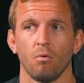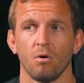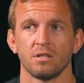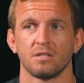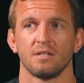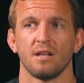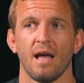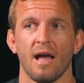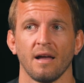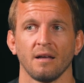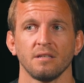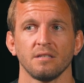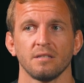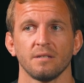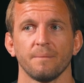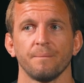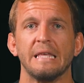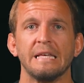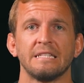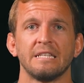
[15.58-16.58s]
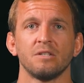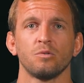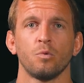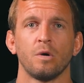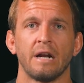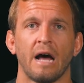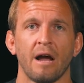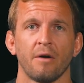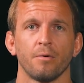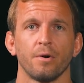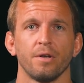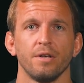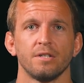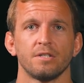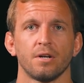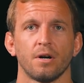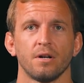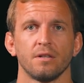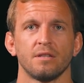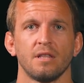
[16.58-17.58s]
what's next? This is when I really
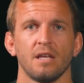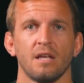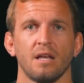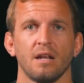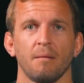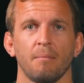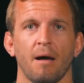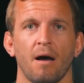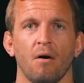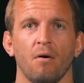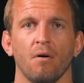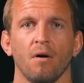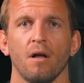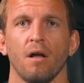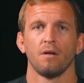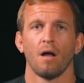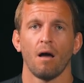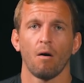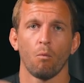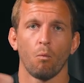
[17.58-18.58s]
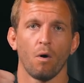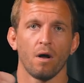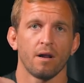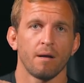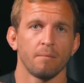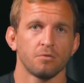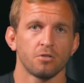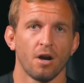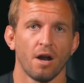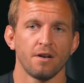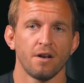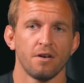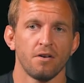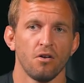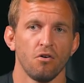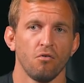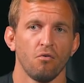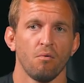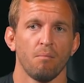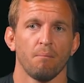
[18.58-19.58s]
started thinking about not what I'm trying to
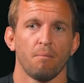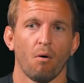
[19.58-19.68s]
do,